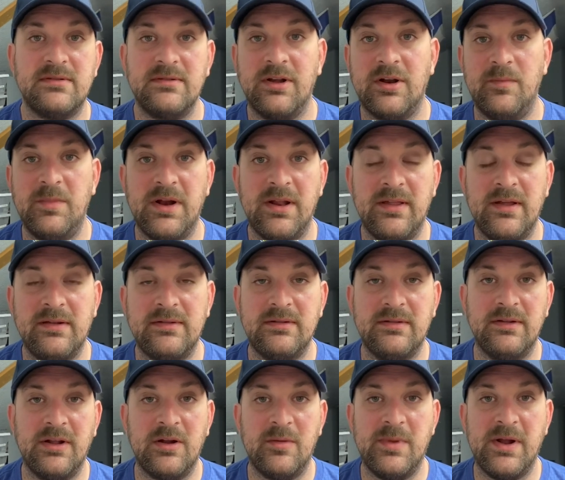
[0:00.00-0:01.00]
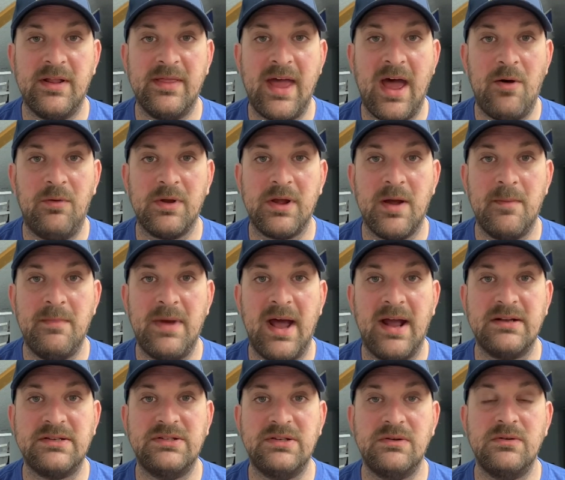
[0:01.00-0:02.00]
a little bit of a little bit of that will come
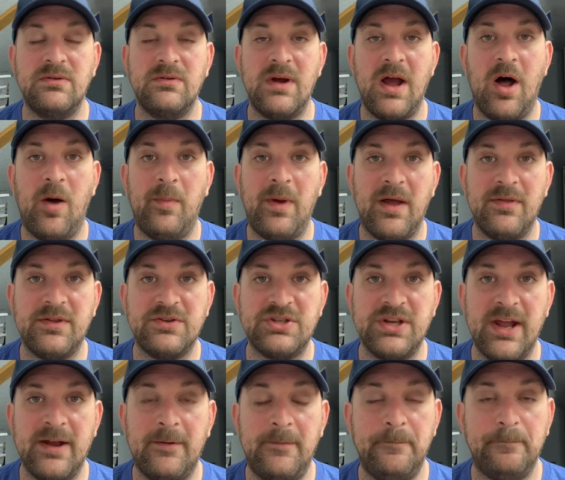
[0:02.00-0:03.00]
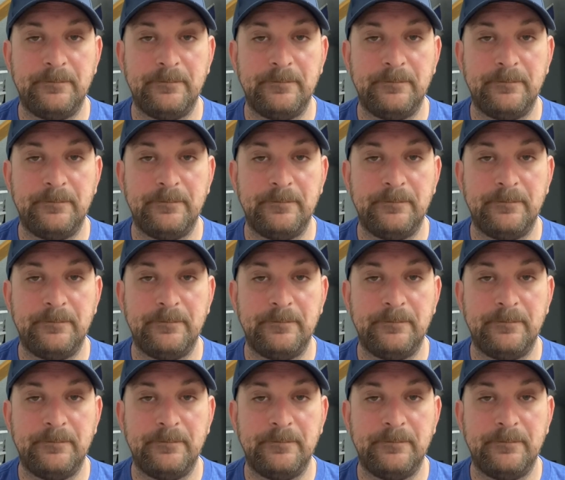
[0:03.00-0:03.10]
back to help out the channel.